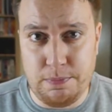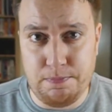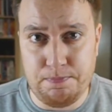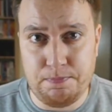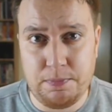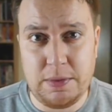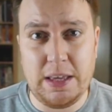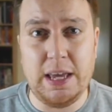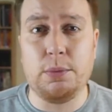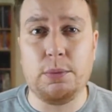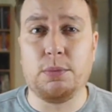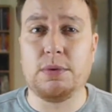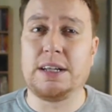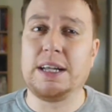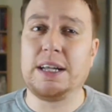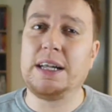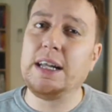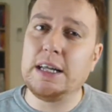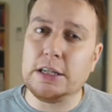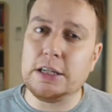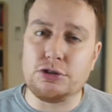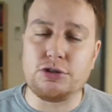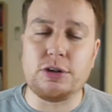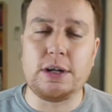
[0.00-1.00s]
It would
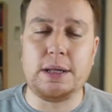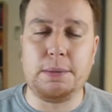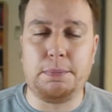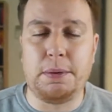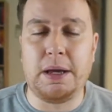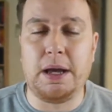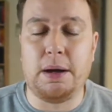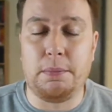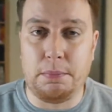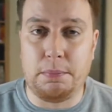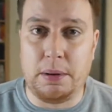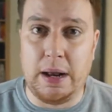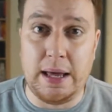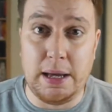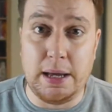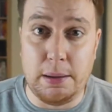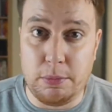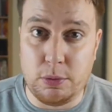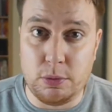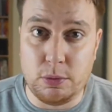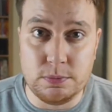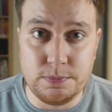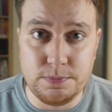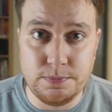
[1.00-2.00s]
literally be
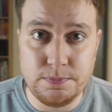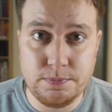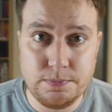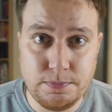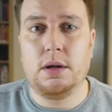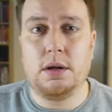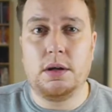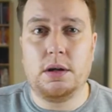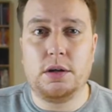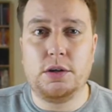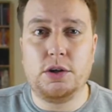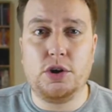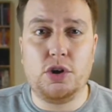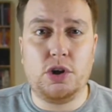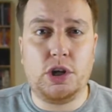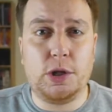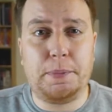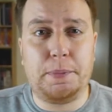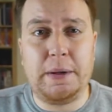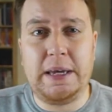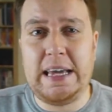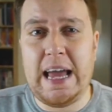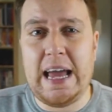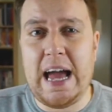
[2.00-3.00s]
unplayable.
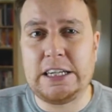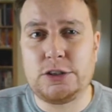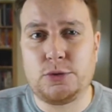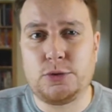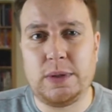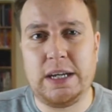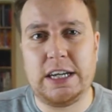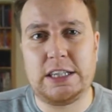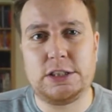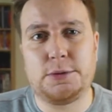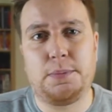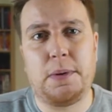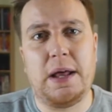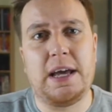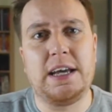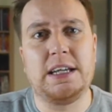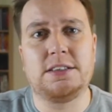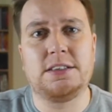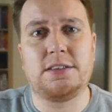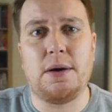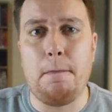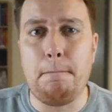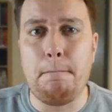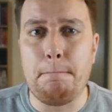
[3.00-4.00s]
UDP, as we
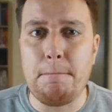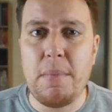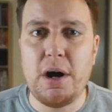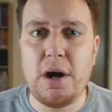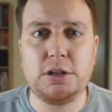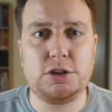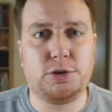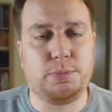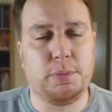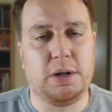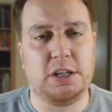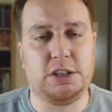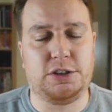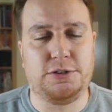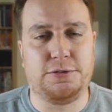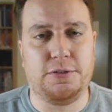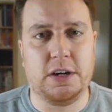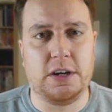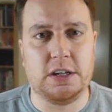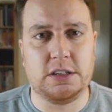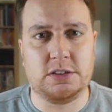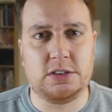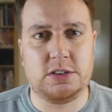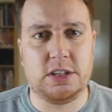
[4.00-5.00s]
explained, much, much
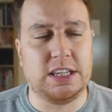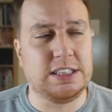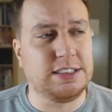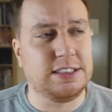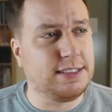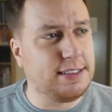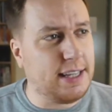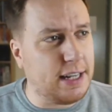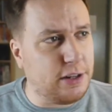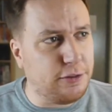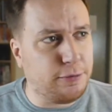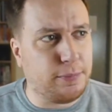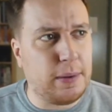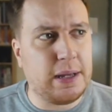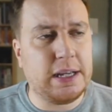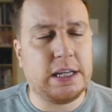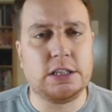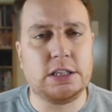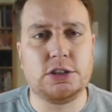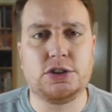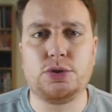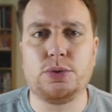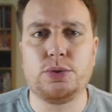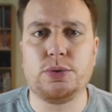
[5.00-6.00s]
faster. Instead of
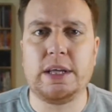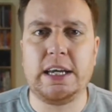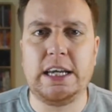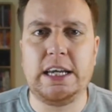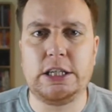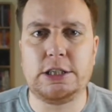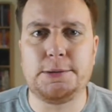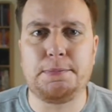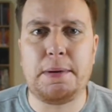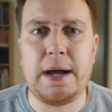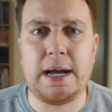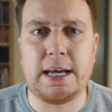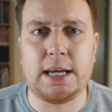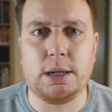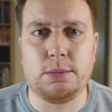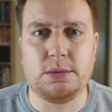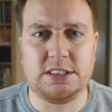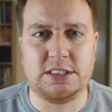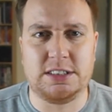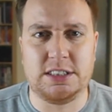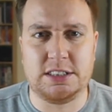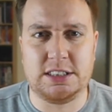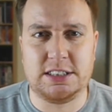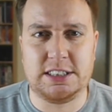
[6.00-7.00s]
making sure that each packet
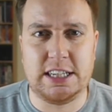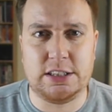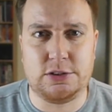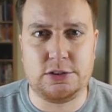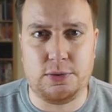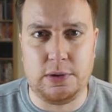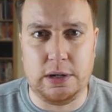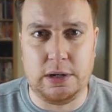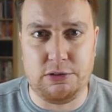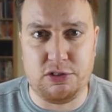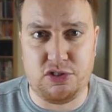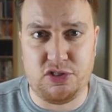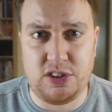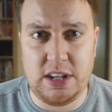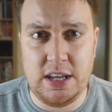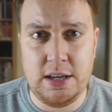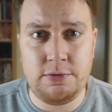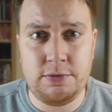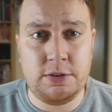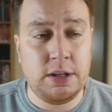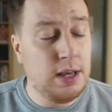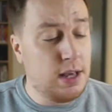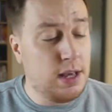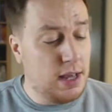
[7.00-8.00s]
was successfully
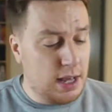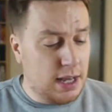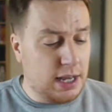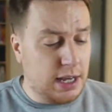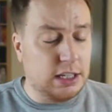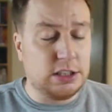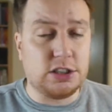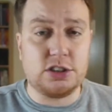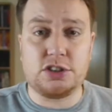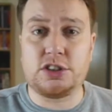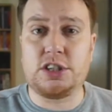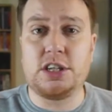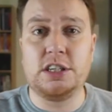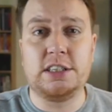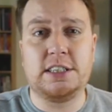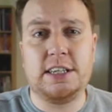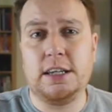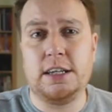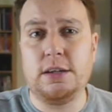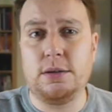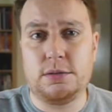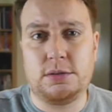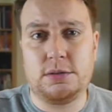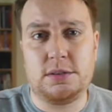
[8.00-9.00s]
received, it just
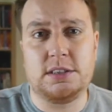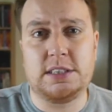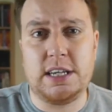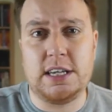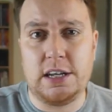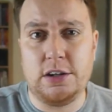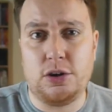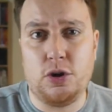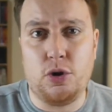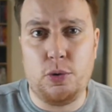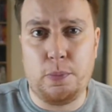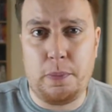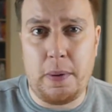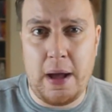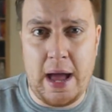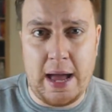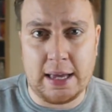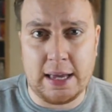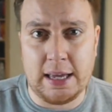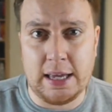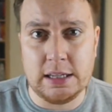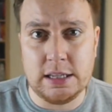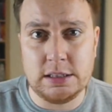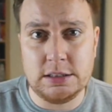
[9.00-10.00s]
continues to send new
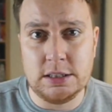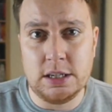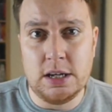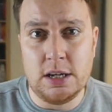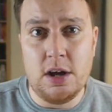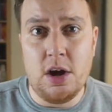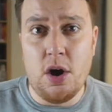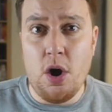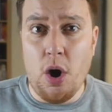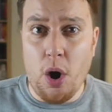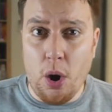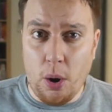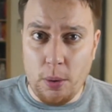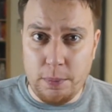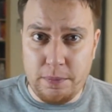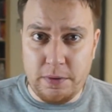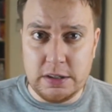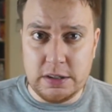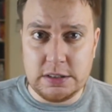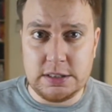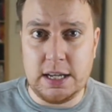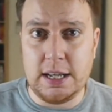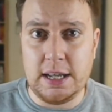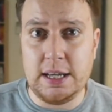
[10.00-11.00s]
packets.
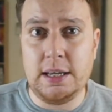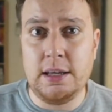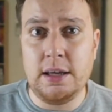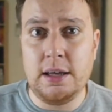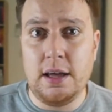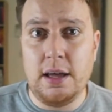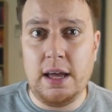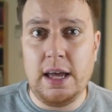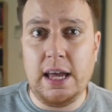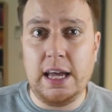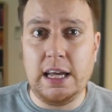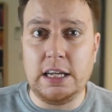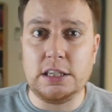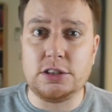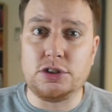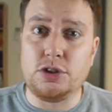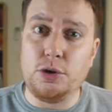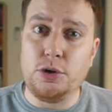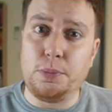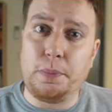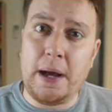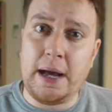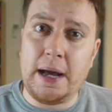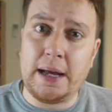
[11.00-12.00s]
Obviously, each
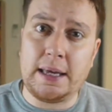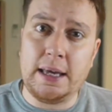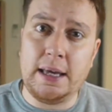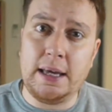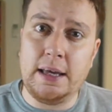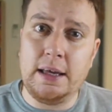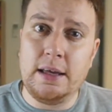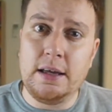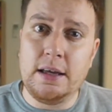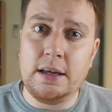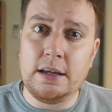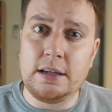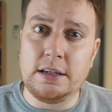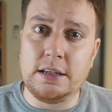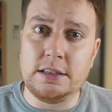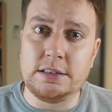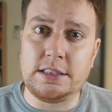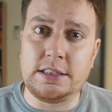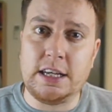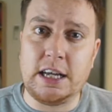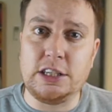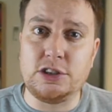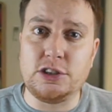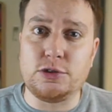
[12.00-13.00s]
new packet
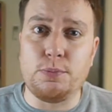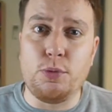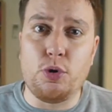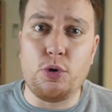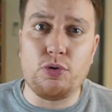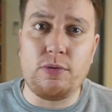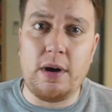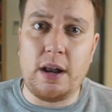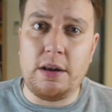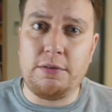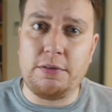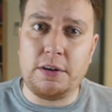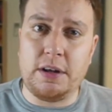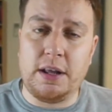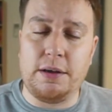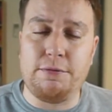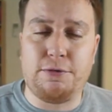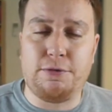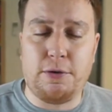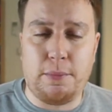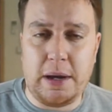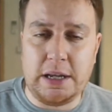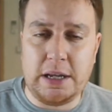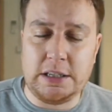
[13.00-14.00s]
contains more relevant
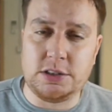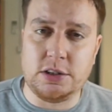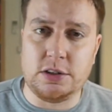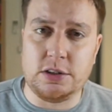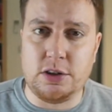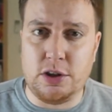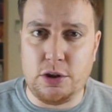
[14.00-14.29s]
information than the